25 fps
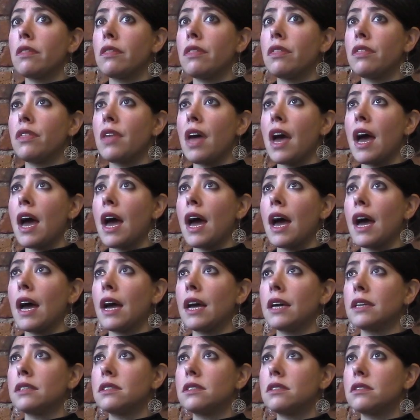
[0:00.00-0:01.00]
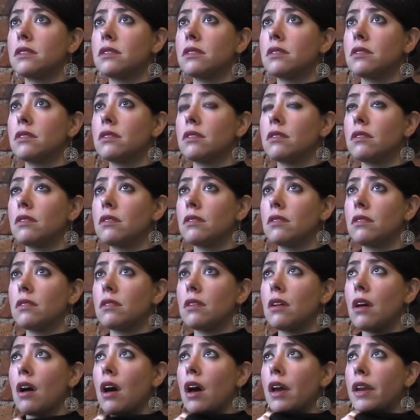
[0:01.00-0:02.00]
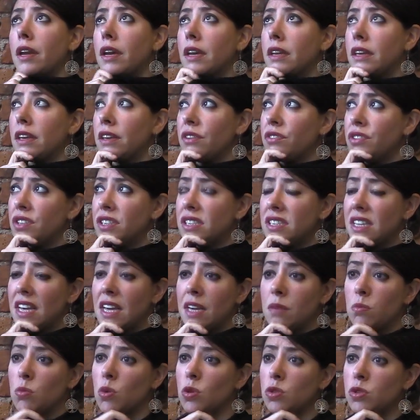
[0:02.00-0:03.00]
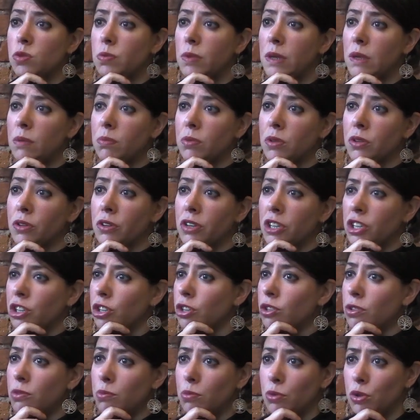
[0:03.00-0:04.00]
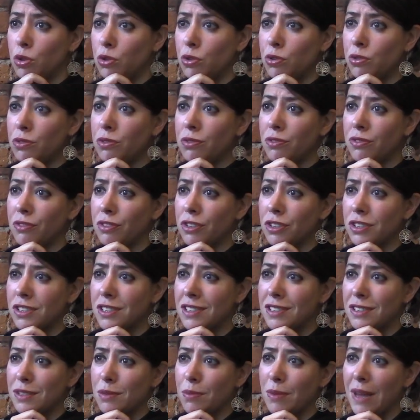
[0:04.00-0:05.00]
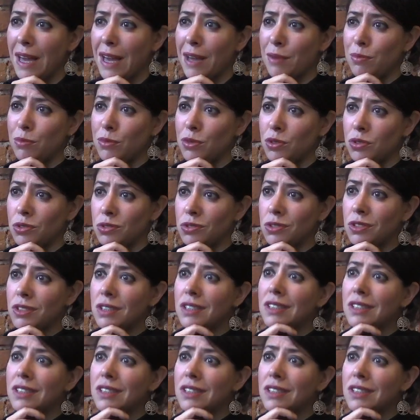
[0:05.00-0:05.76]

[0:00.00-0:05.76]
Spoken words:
that on a given day most people are in a good mood versus a bad mood,